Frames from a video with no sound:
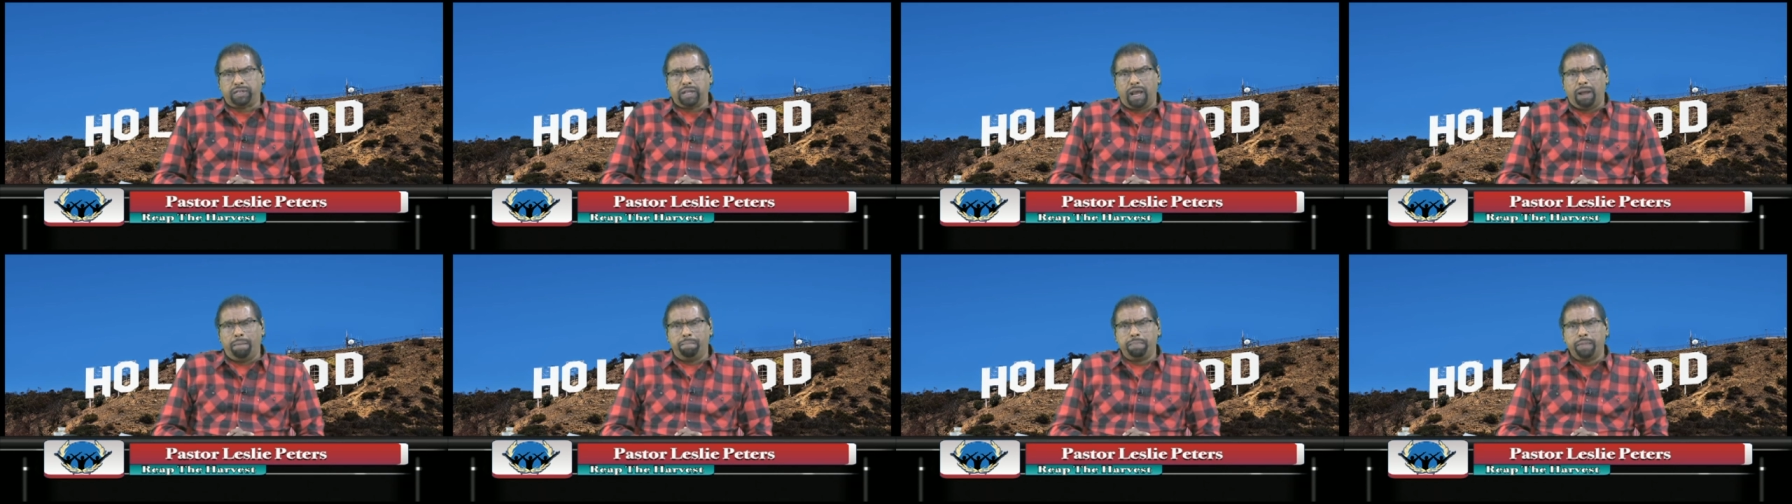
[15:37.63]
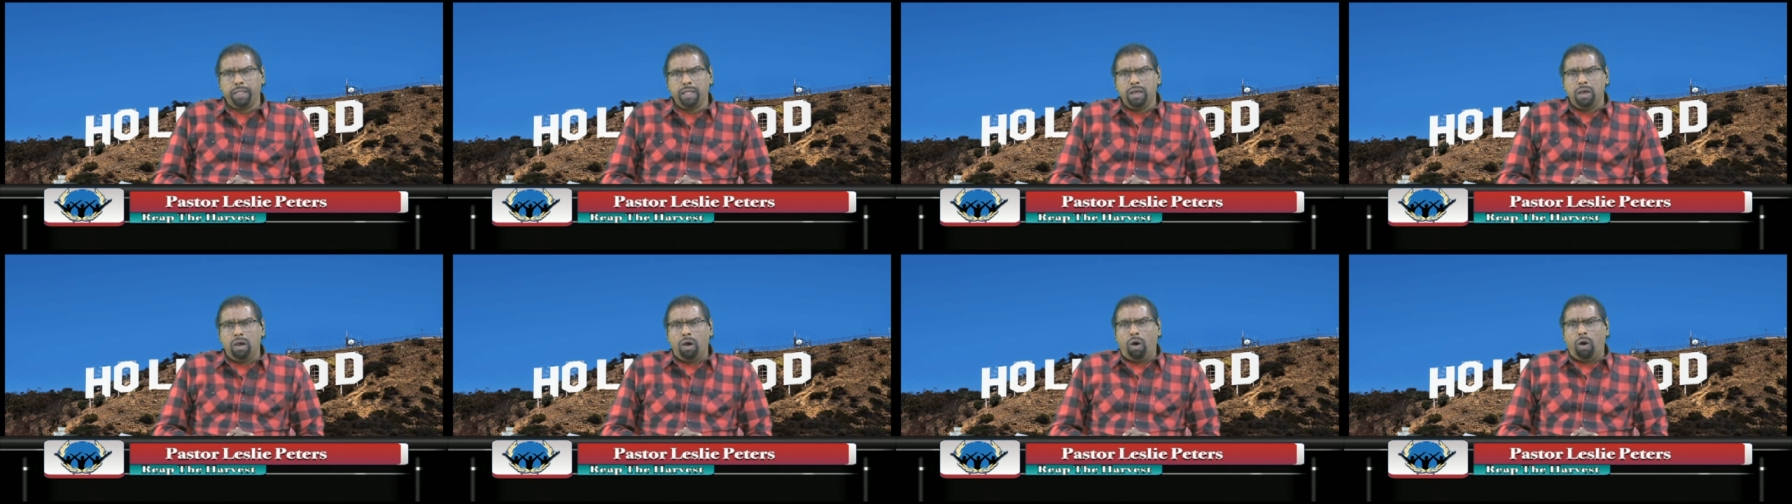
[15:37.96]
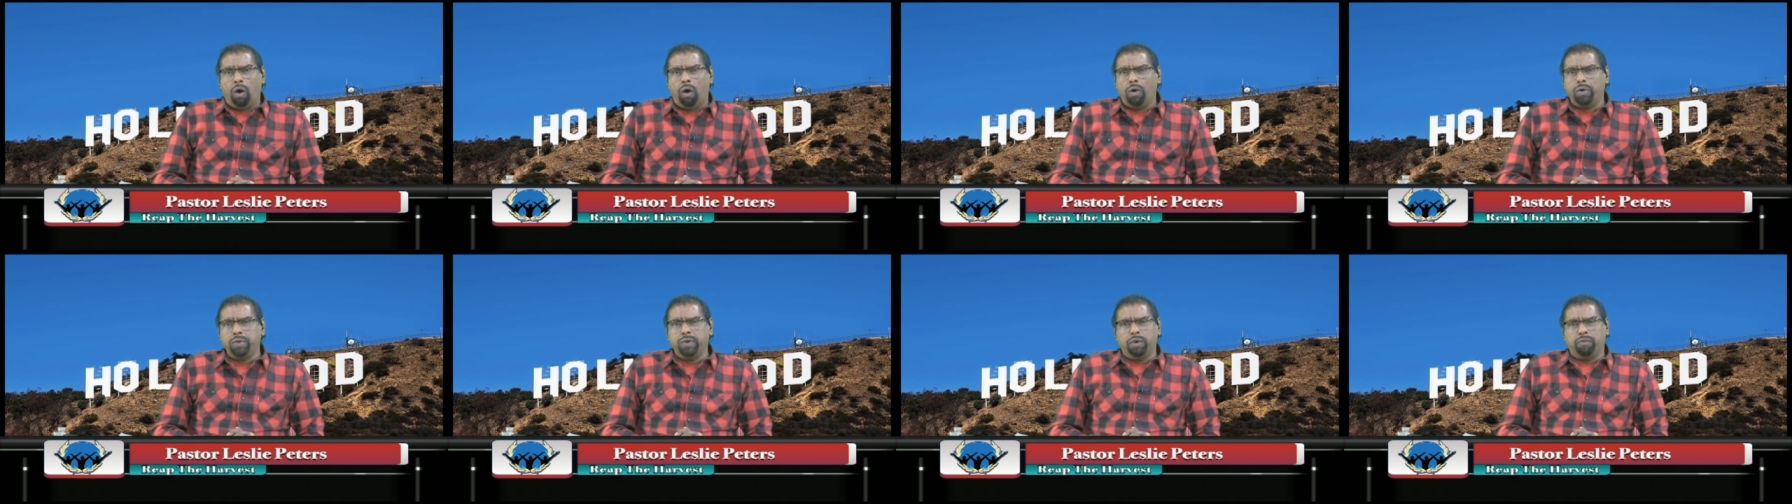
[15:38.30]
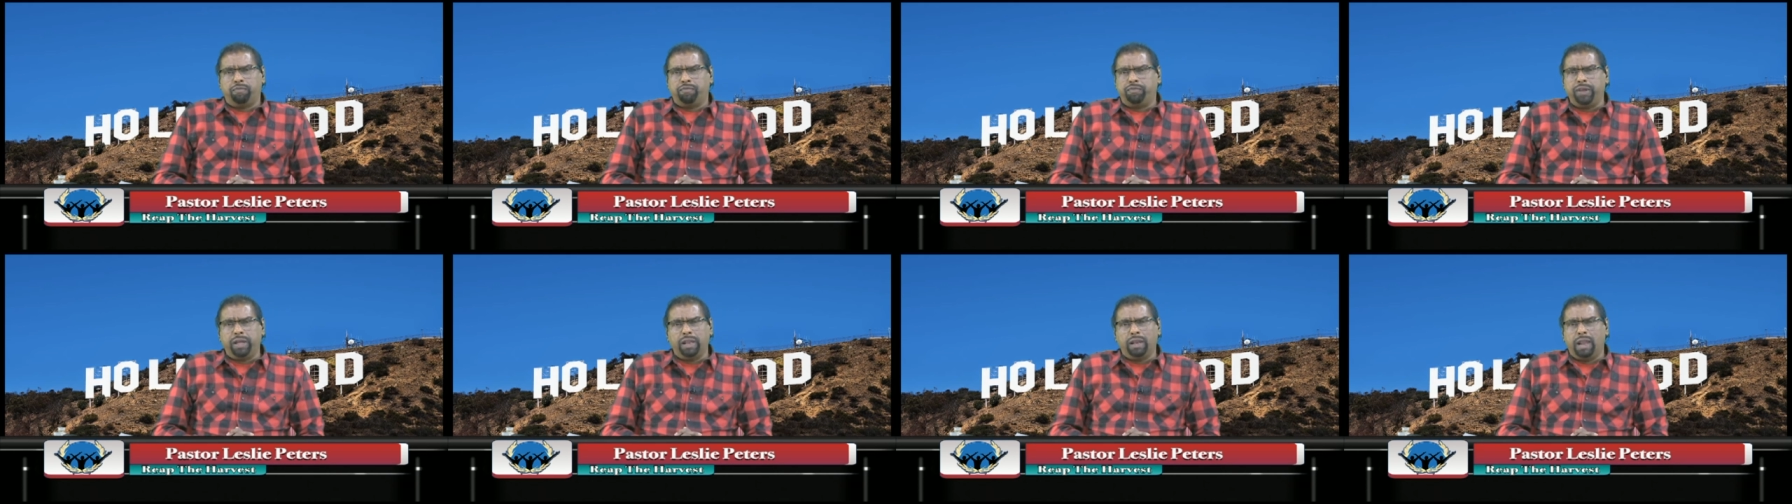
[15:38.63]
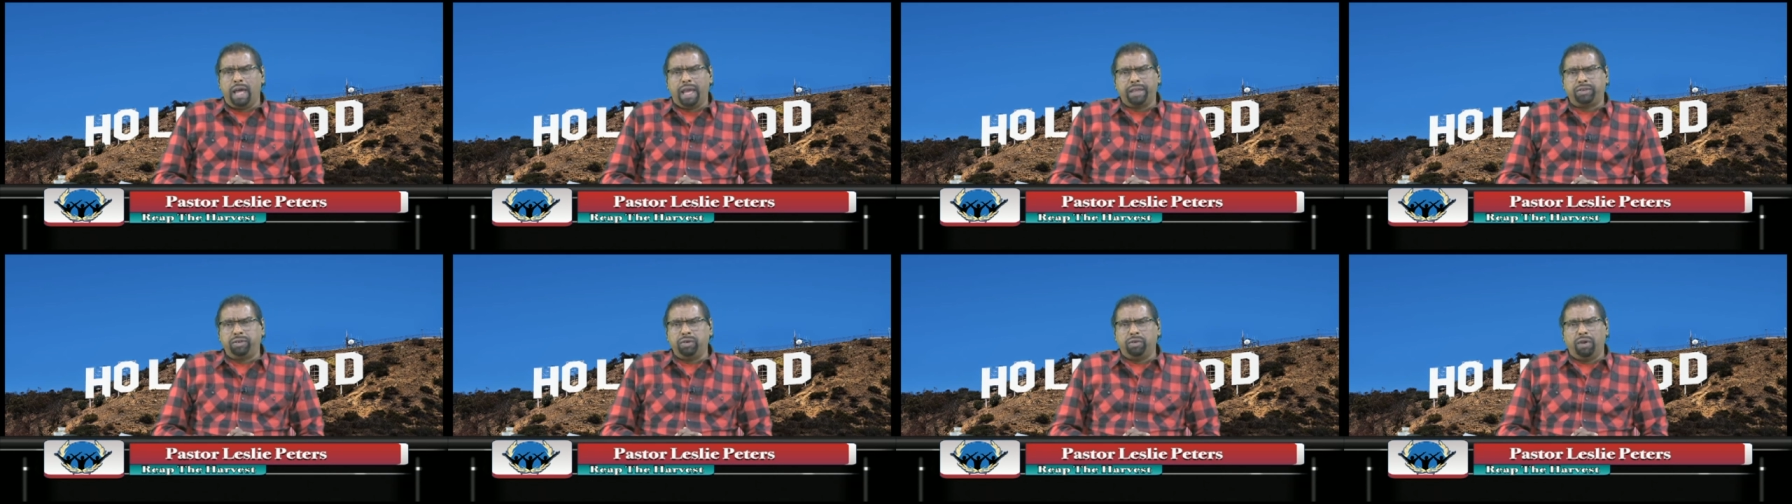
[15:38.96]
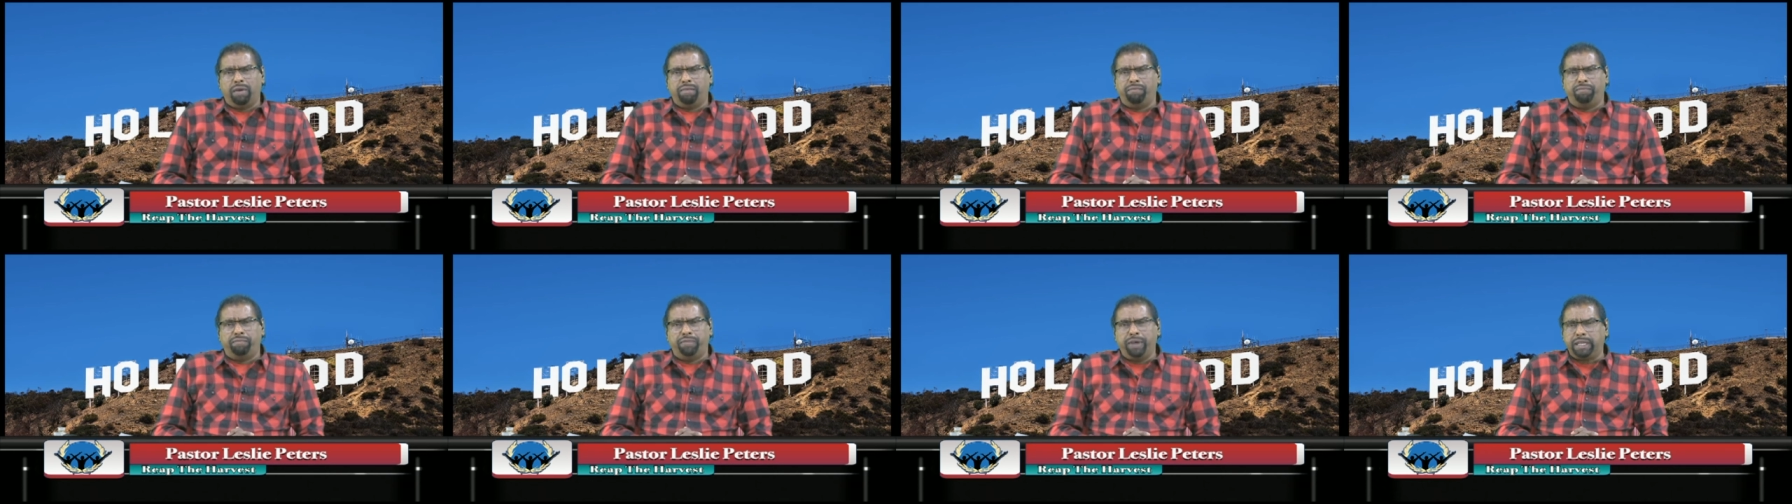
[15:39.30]
Uh, oh, you feel like you're
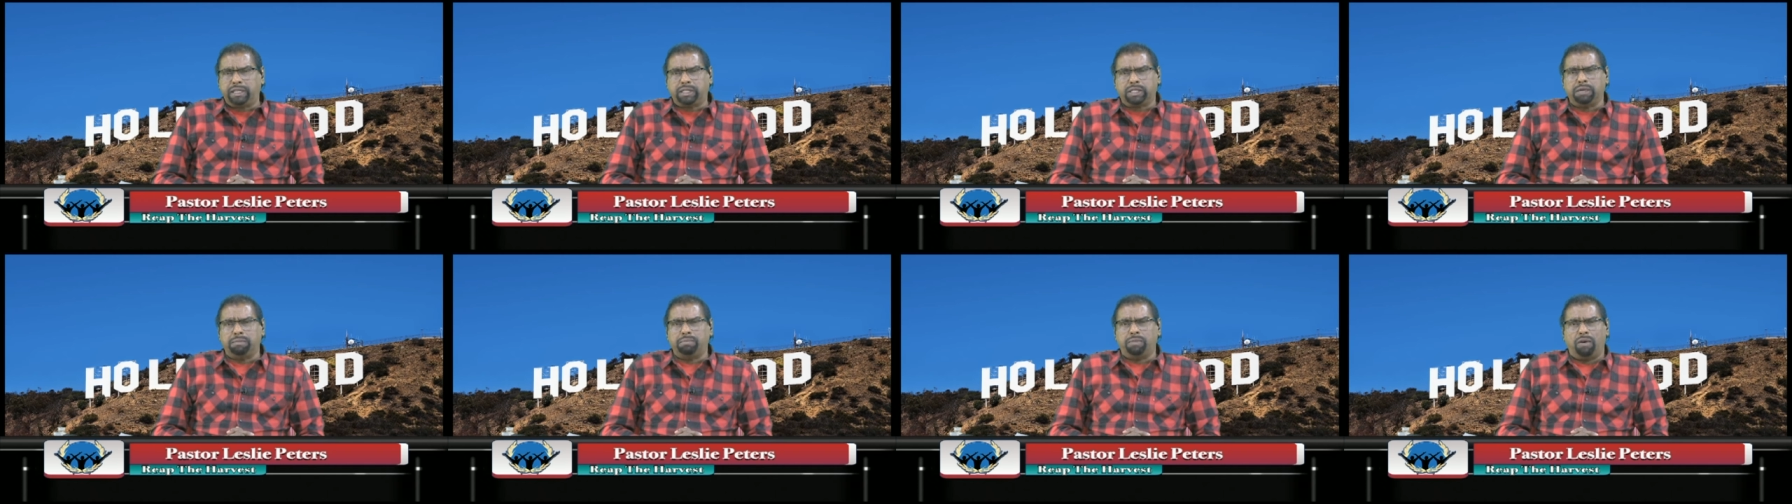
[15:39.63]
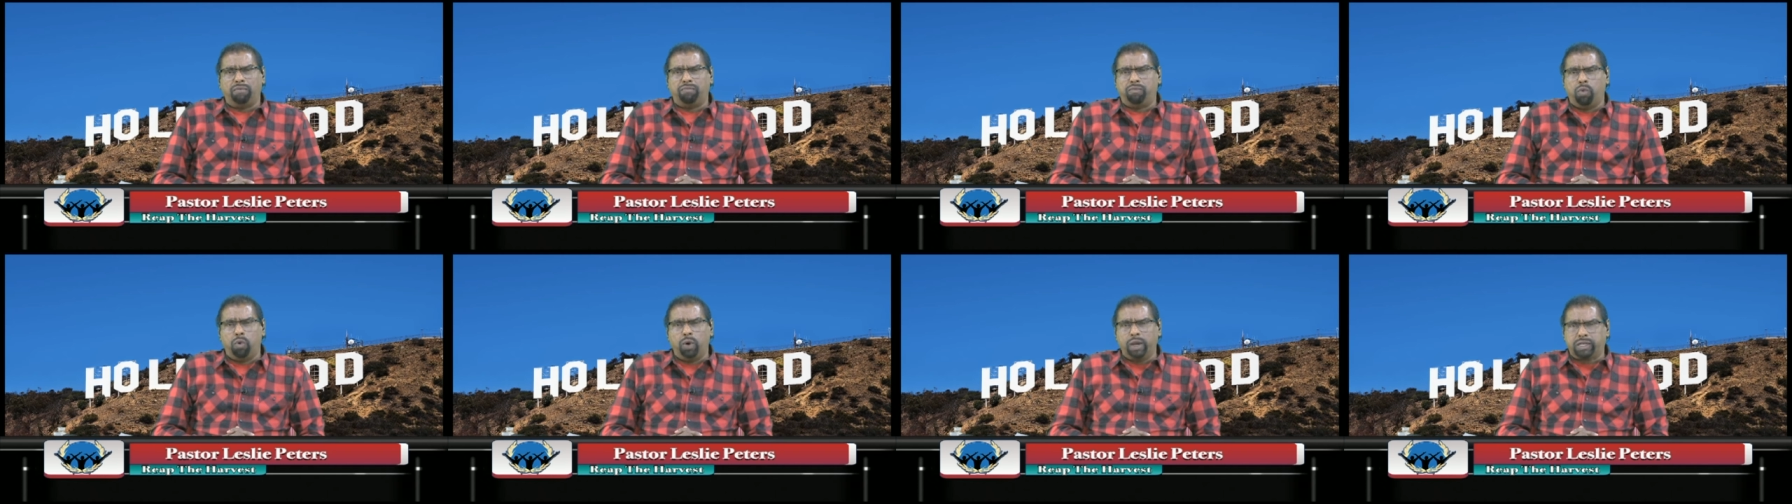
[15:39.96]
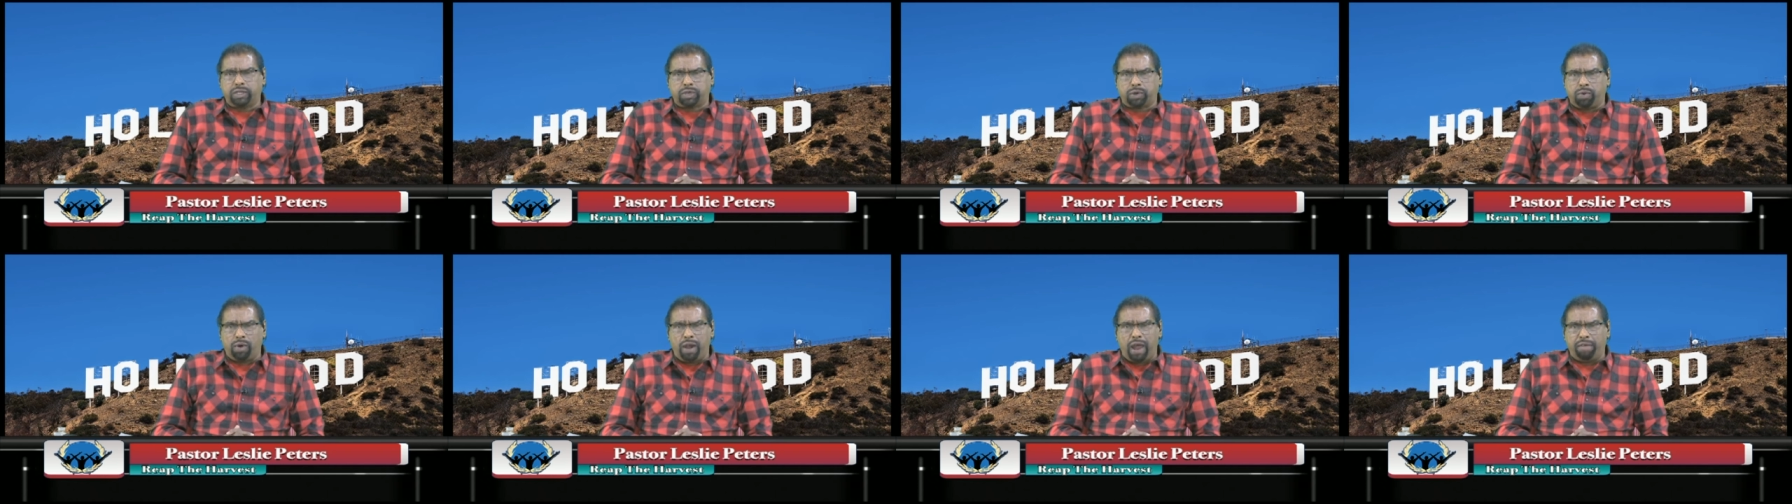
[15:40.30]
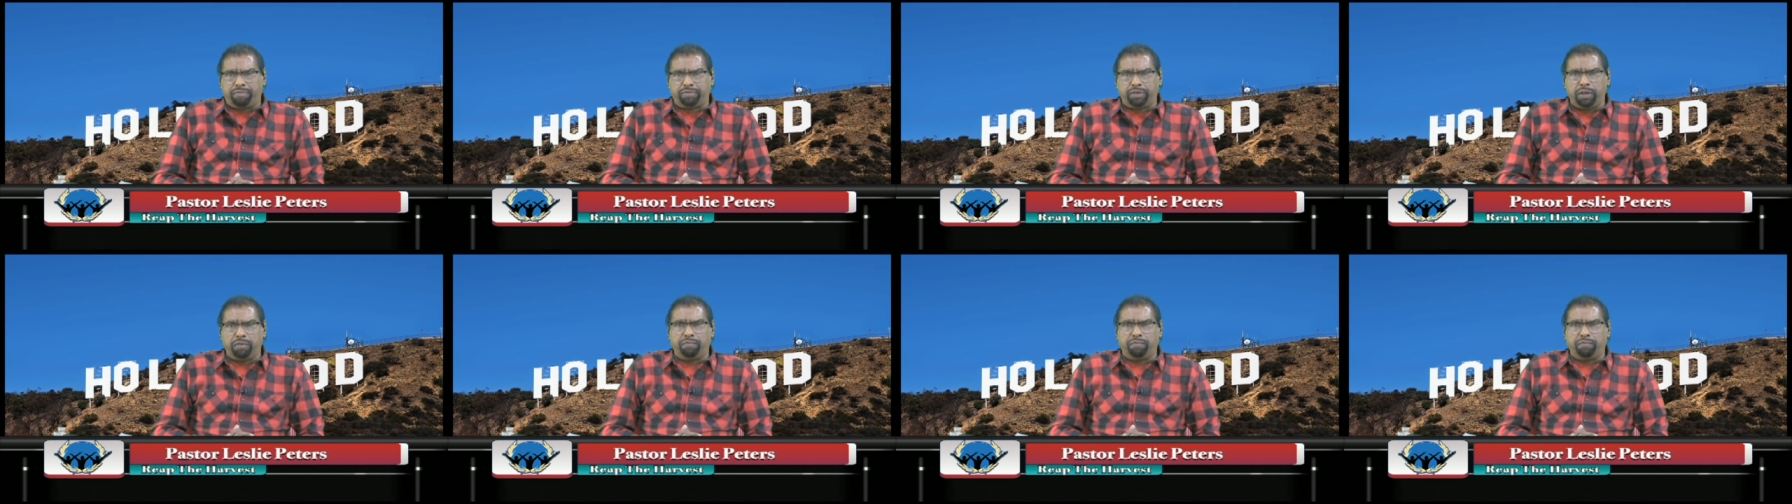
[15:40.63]
a victim of witchcraft.